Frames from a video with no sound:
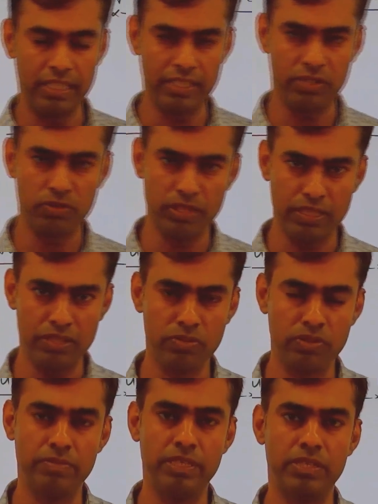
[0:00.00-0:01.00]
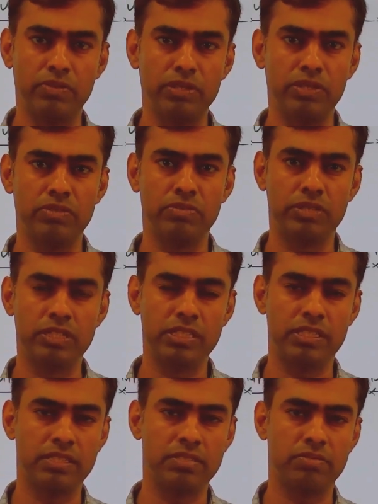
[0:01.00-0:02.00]
student, today we are going to
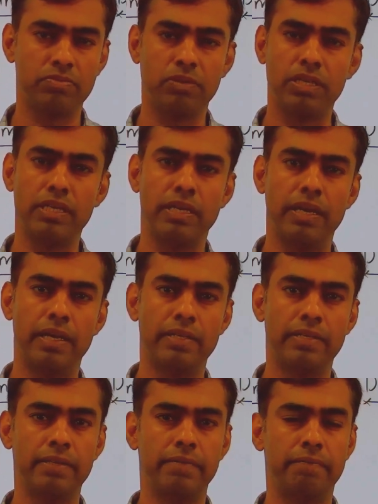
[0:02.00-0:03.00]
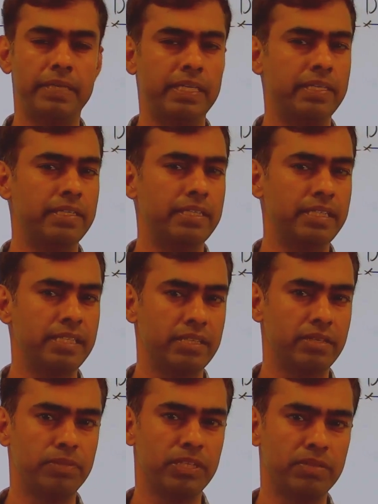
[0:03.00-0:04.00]
discuss another very interesting
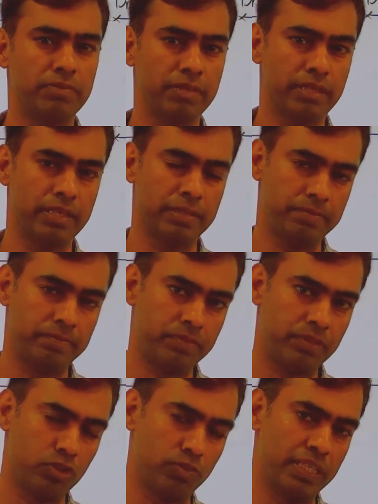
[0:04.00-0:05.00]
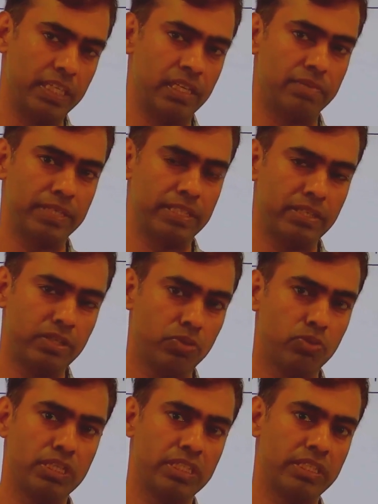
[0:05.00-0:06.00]
topic of a numerical method known
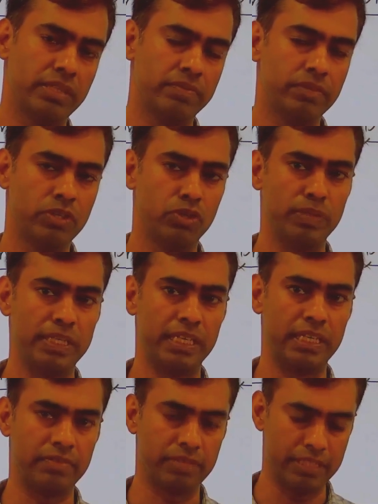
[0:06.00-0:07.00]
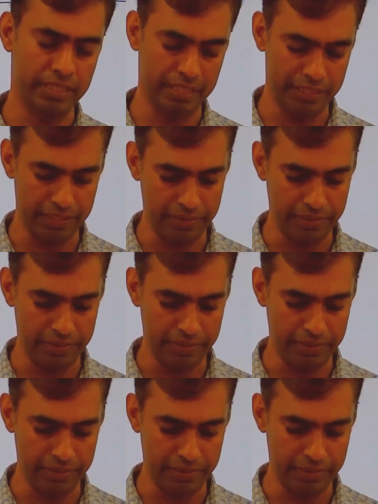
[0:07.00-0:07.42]
as a numerical differentiation.